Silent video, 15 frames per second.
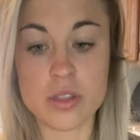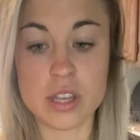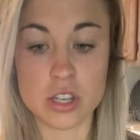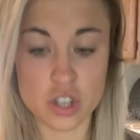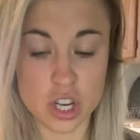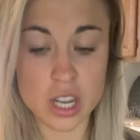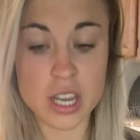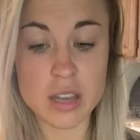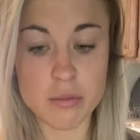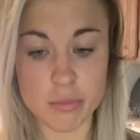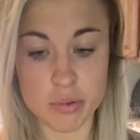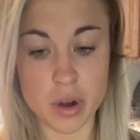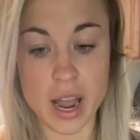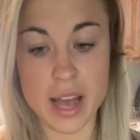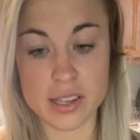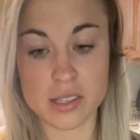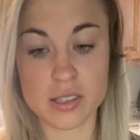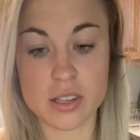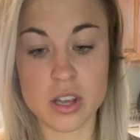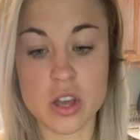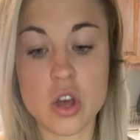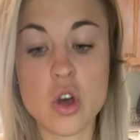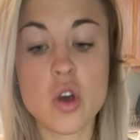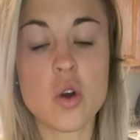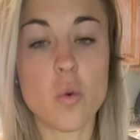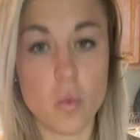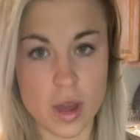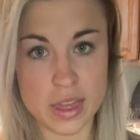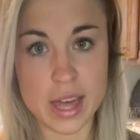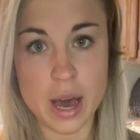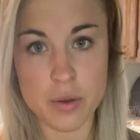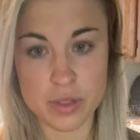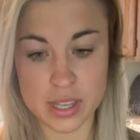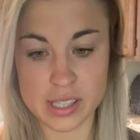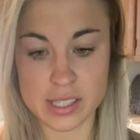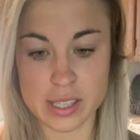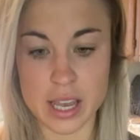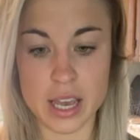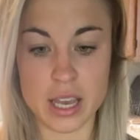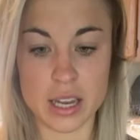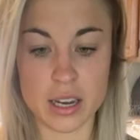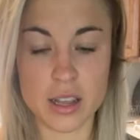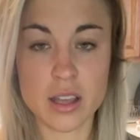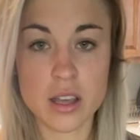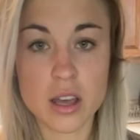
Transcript: the chicken breast without the skin,